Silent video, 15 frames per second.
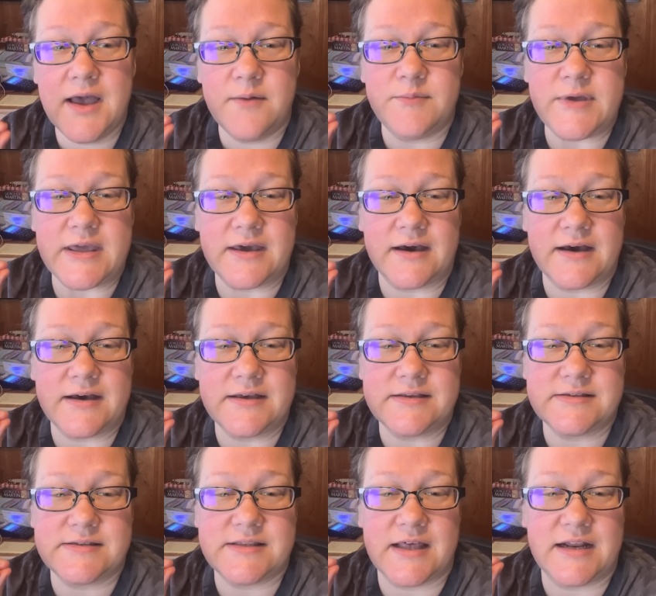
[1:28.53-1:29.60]

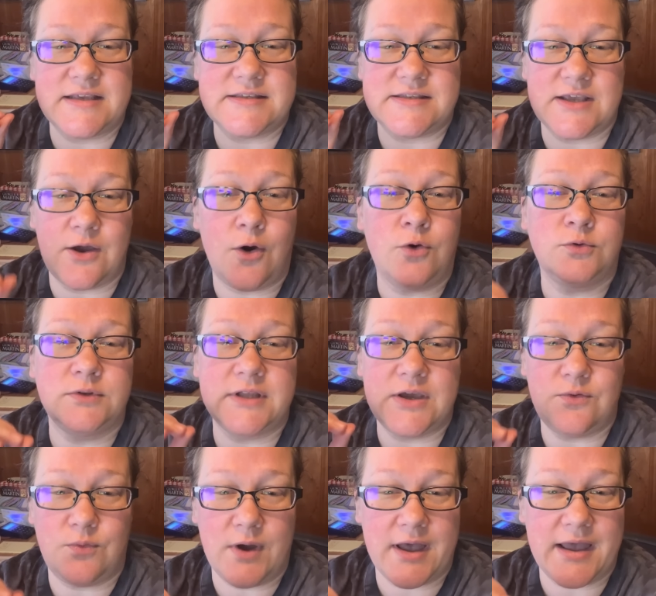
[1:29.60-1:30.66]
because that is the only
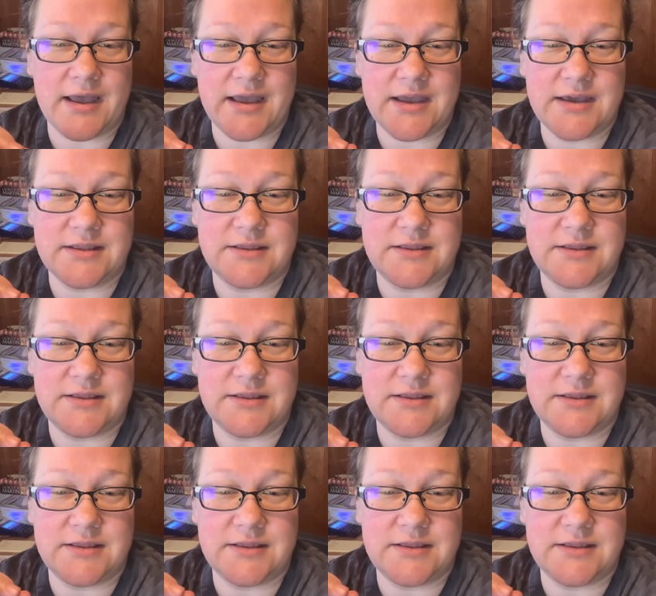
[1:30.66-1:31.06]
way